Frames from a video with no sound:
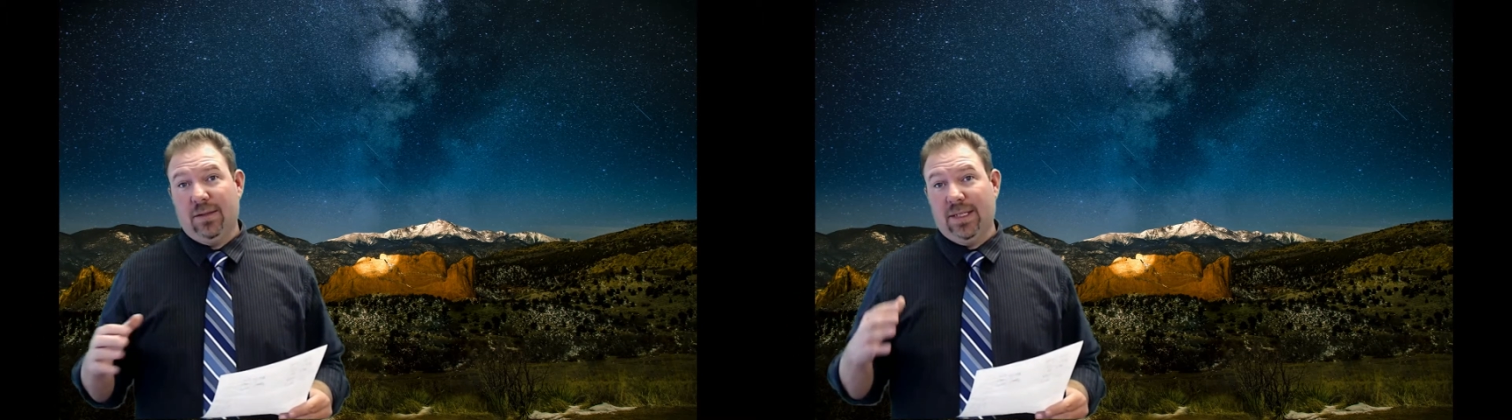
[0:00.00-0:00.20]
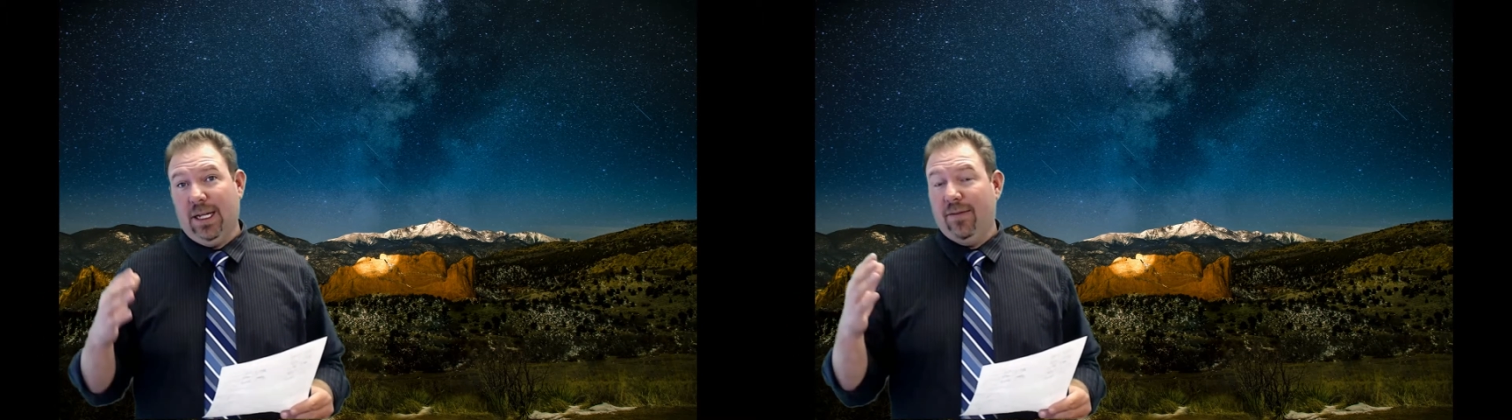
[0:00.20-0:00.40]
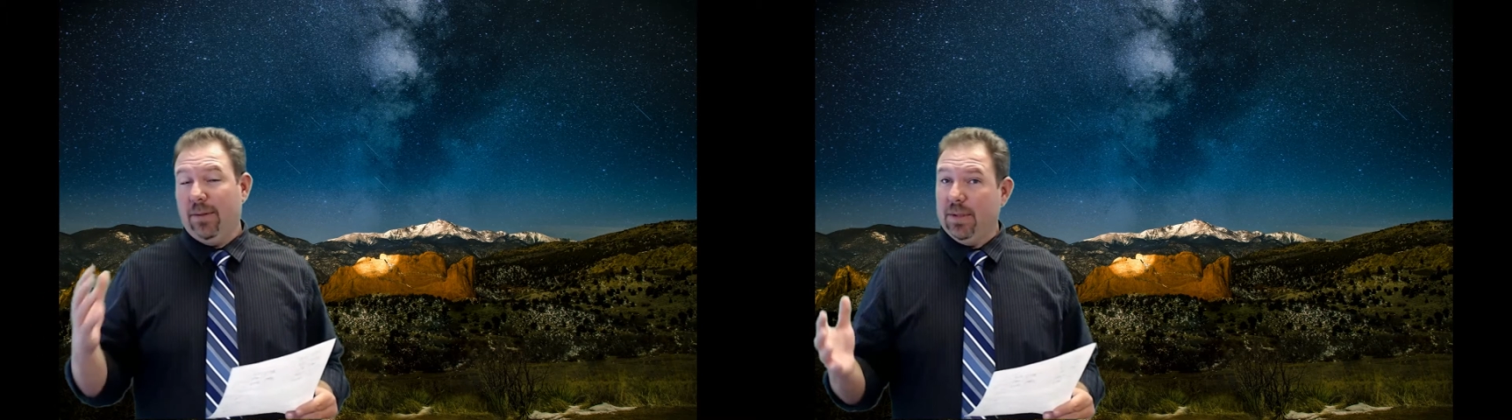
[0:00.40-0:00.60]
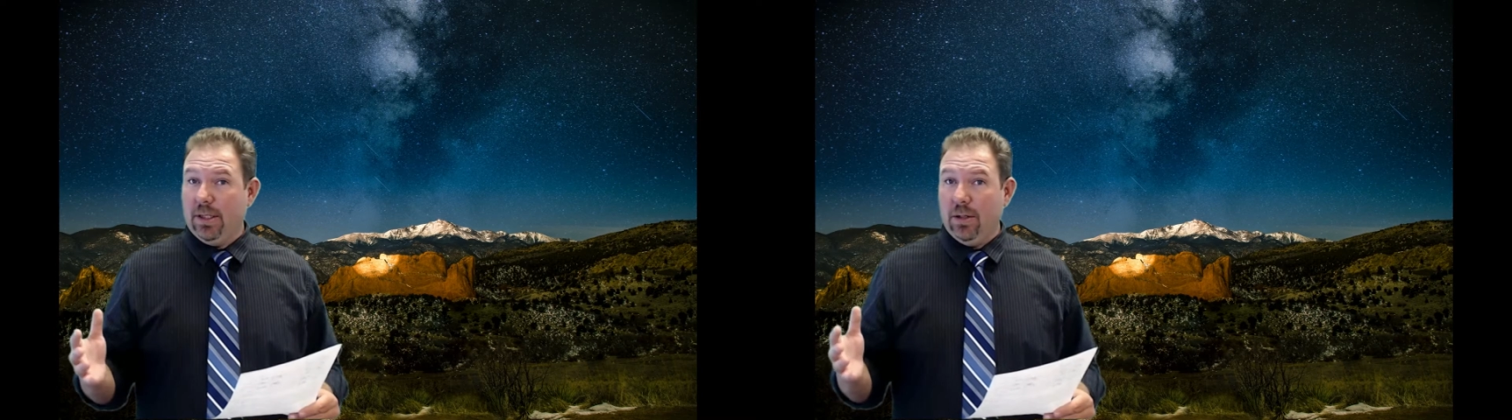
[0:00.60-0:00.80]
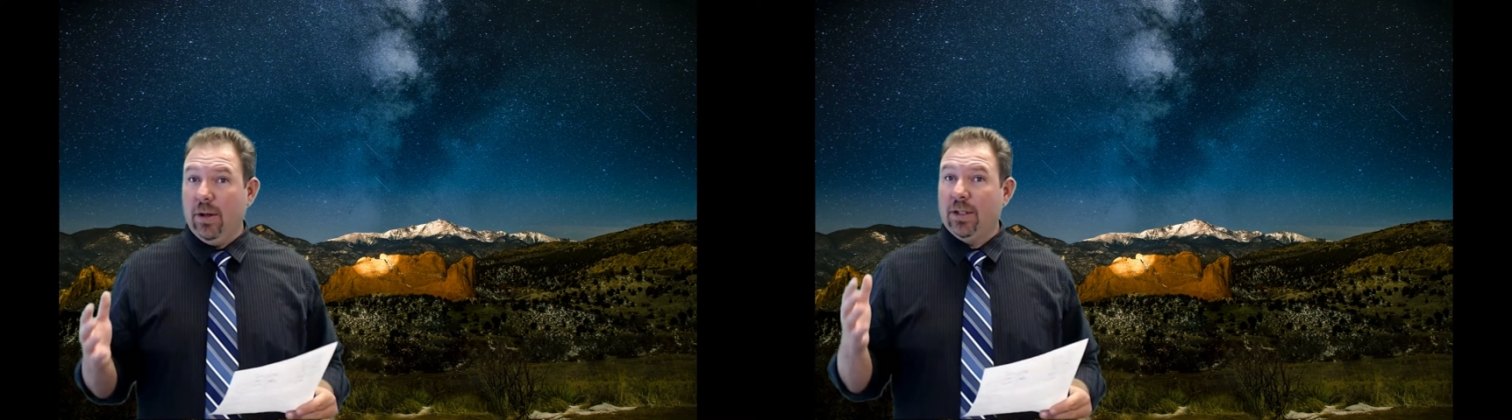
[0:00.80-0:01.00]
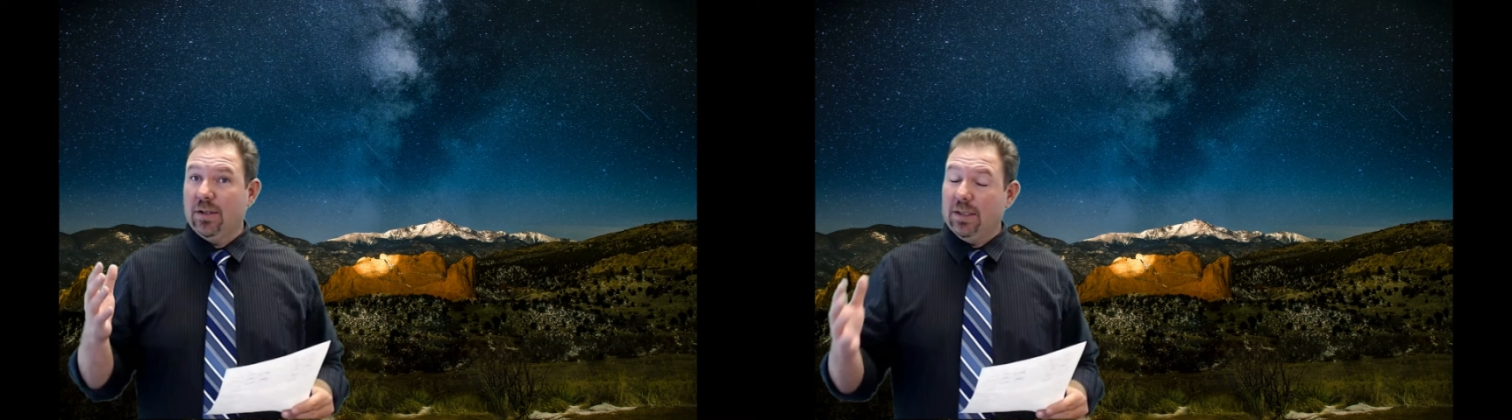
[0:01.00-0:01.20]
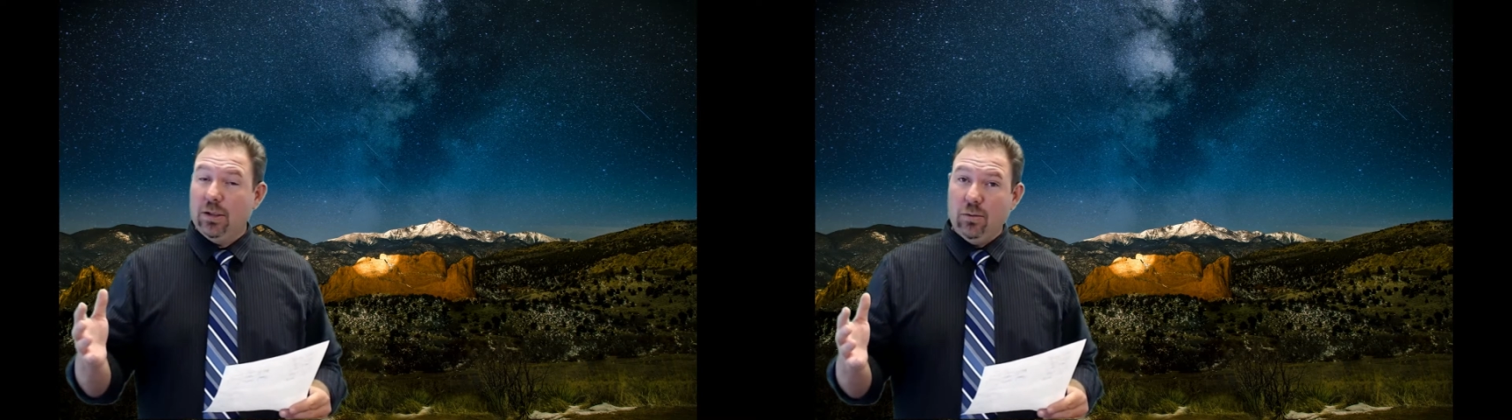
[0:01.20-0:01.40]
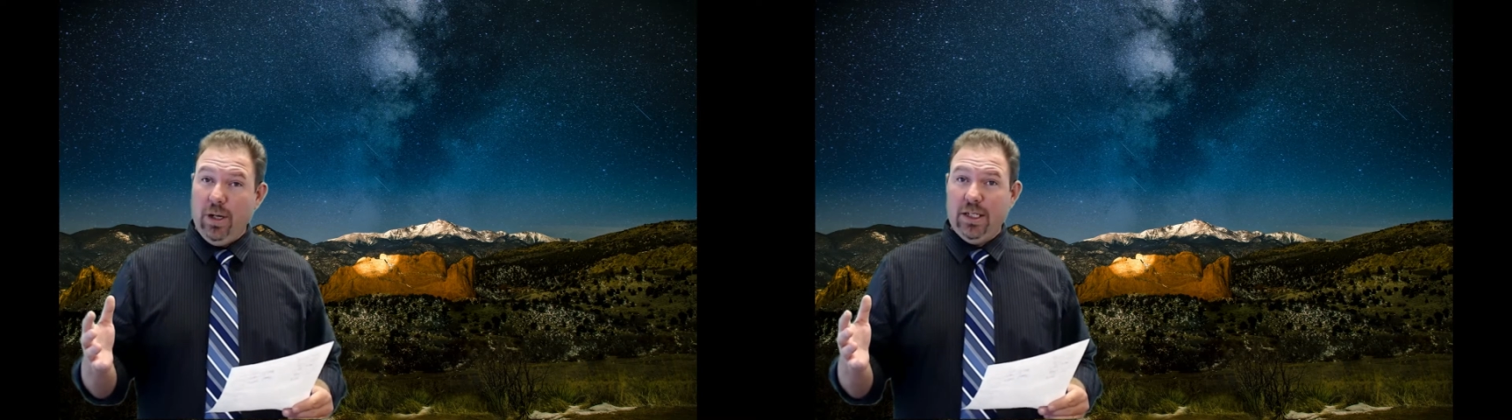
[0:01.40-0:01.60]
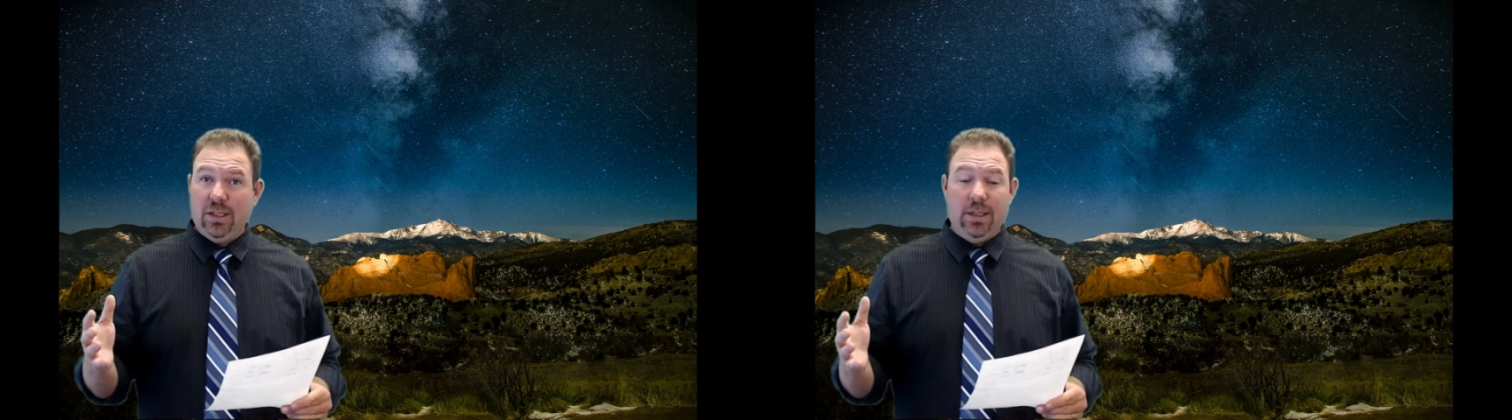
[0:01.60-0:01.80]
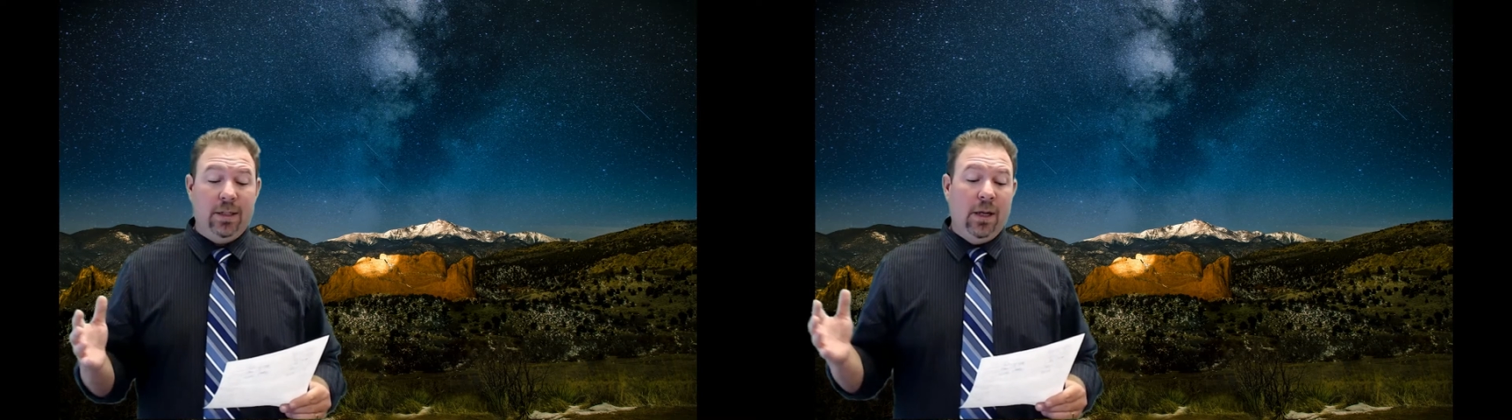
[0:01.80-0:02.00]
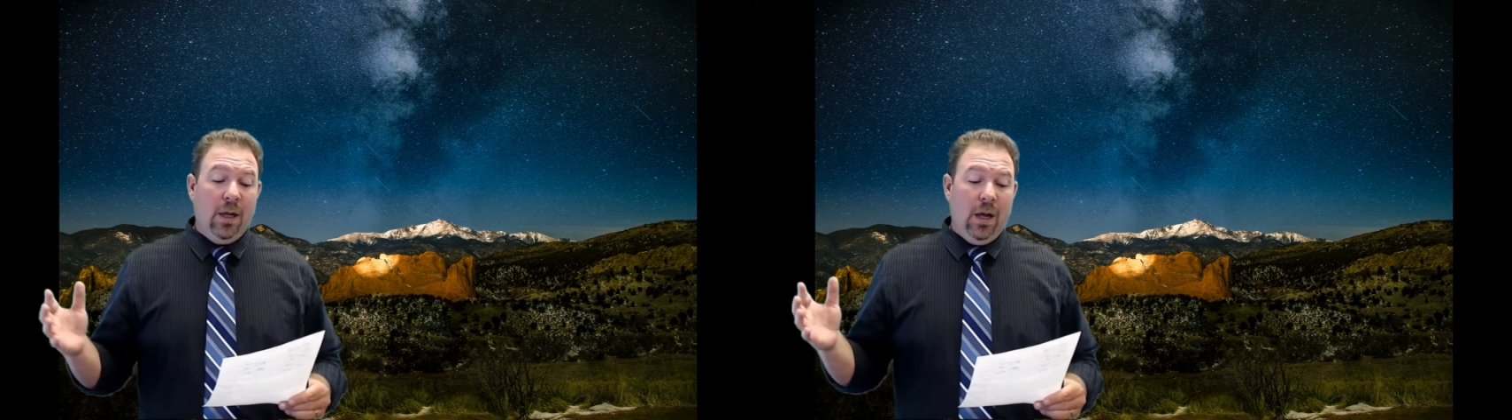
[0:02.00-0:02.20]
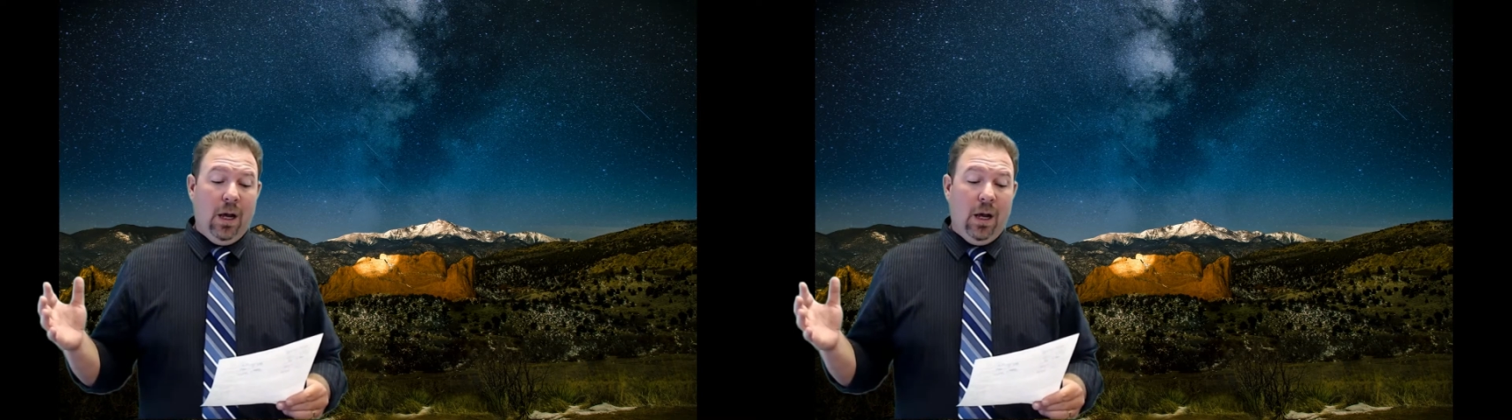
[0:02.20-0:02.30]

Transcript: So it's kind of up to you and your situation